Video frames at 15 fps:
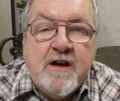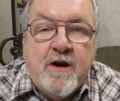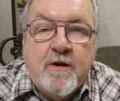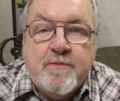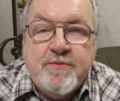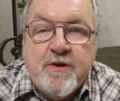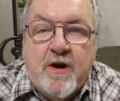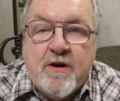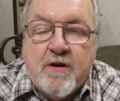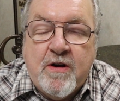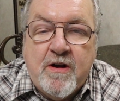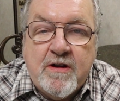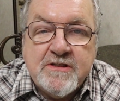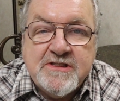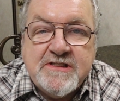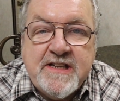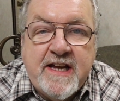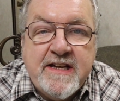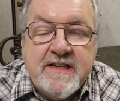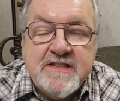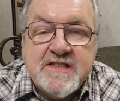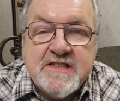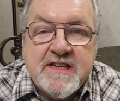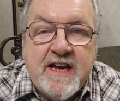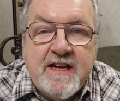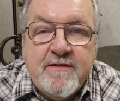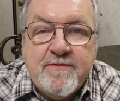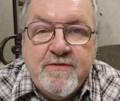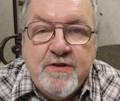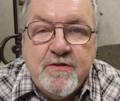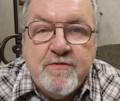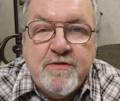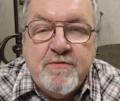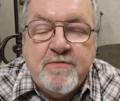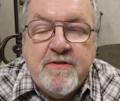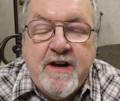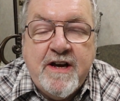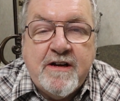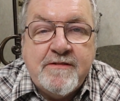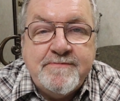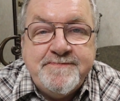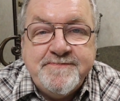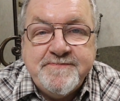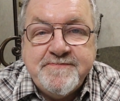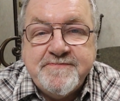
Hope y'all are all staying safe, doing well.